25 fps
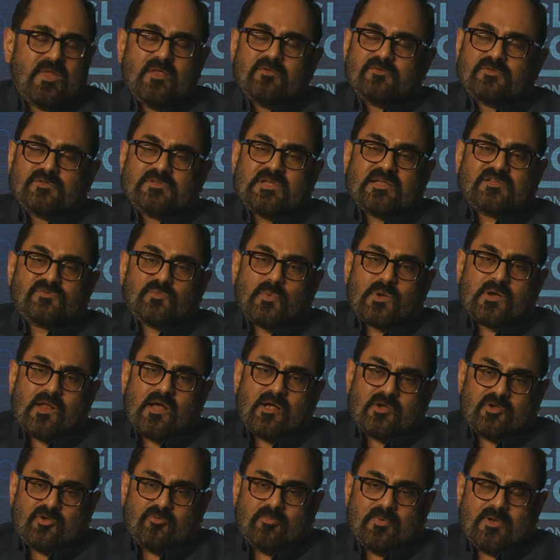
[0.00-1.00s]
So that's one
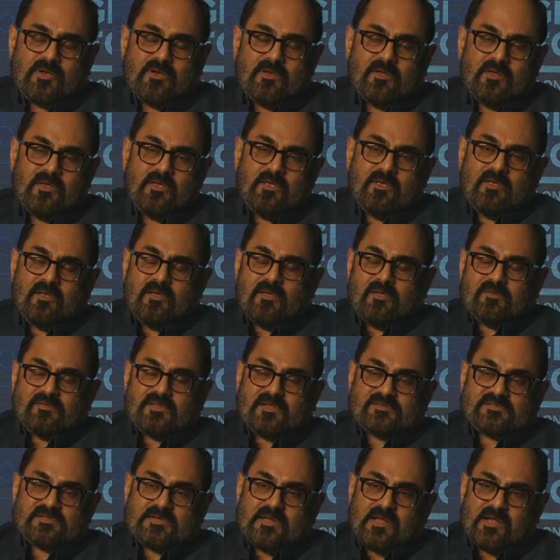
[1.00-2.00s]
argument.
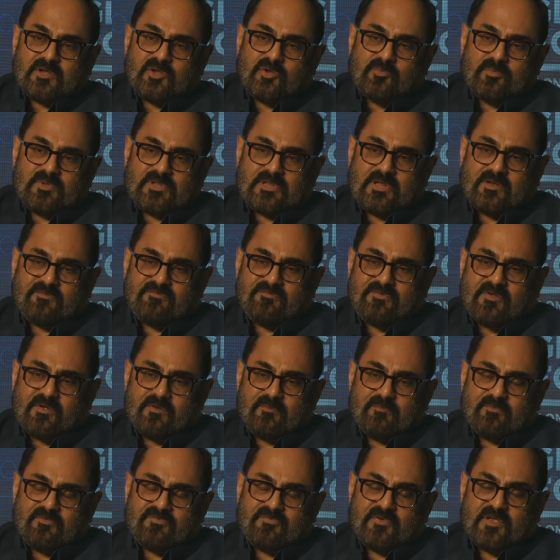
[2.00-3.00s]
That's an argument that
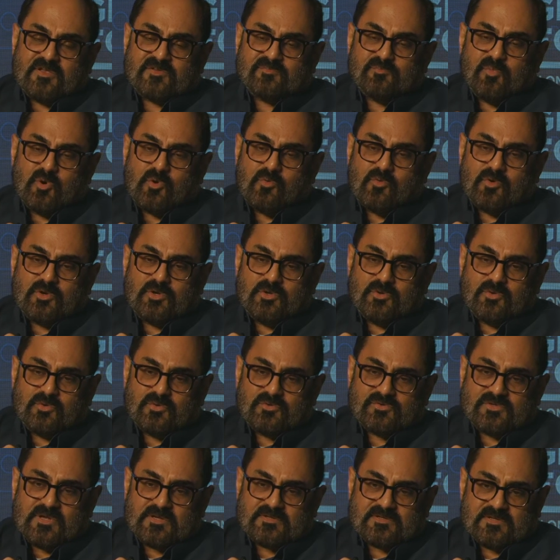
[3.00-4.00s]
Facebook would
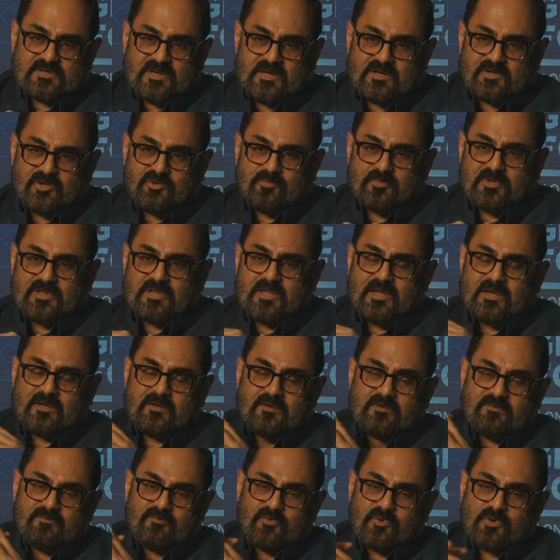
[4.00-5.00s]
use. That's an argument
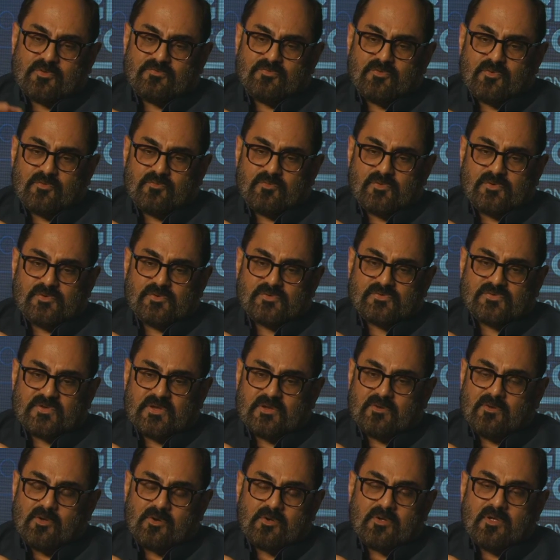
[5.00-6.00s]
that Vodafone would use,
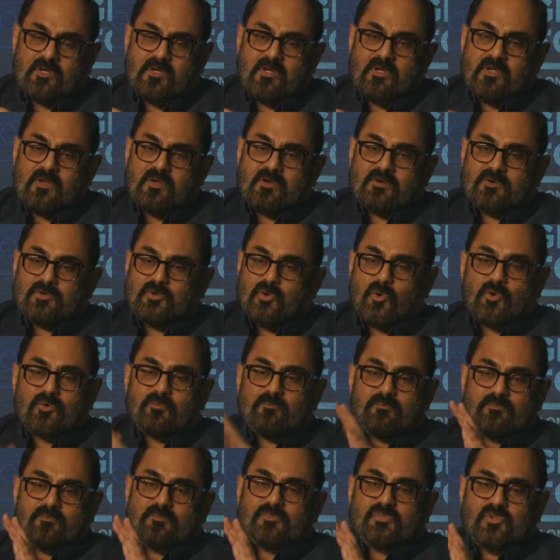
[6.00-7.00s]
saying, look,
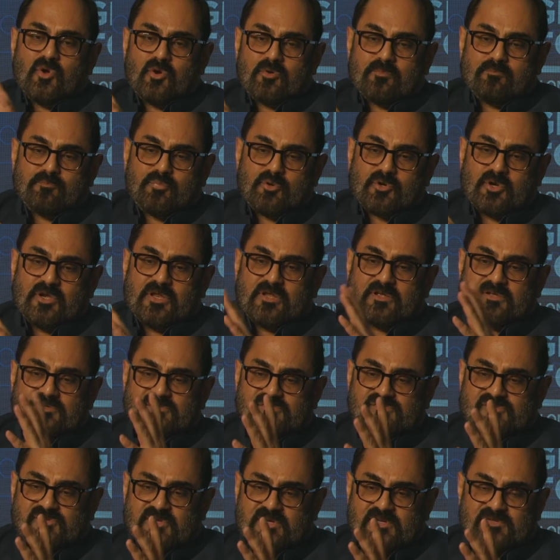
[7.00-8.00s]
don't put any
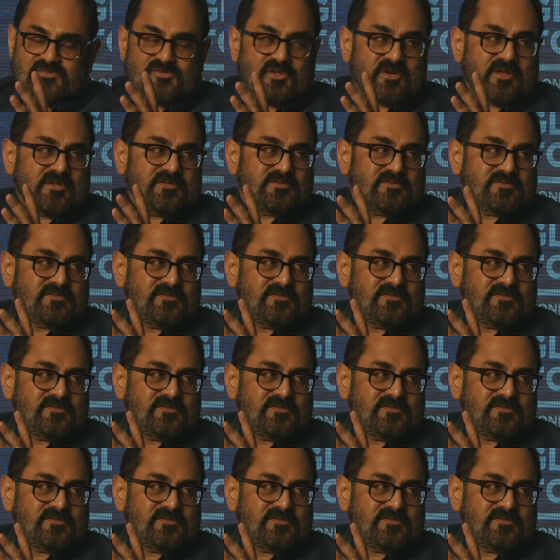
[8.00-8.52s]
constraints on us.